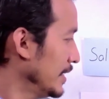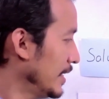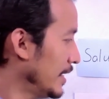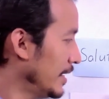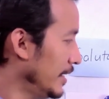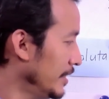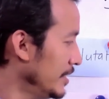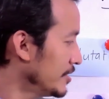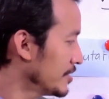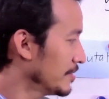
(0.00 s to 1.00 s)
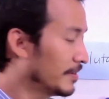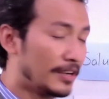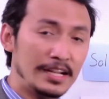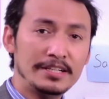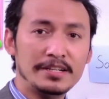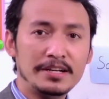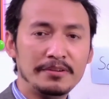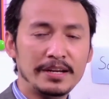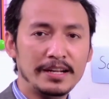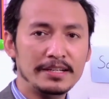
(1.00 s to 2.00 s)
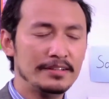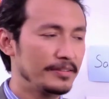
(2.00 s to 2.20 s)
in this letter, you cannot